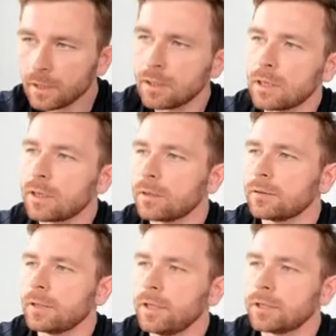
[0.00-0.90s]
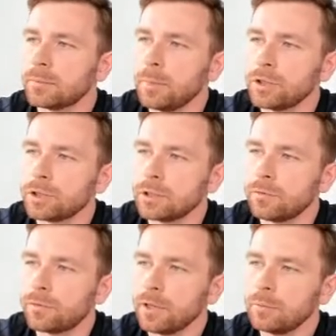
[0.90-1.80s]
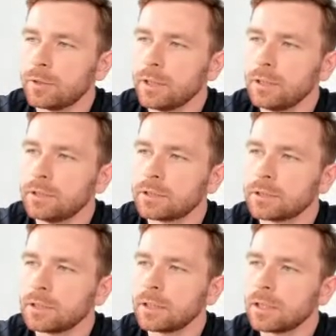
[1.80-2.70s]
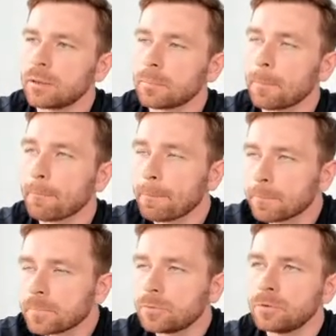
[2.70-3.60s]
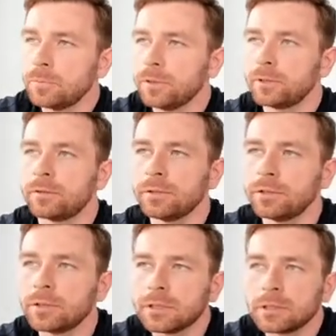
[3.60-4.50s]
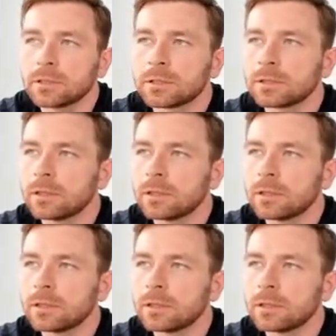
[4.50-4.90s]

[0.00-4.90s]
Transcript: and matching the frame rates could be redundant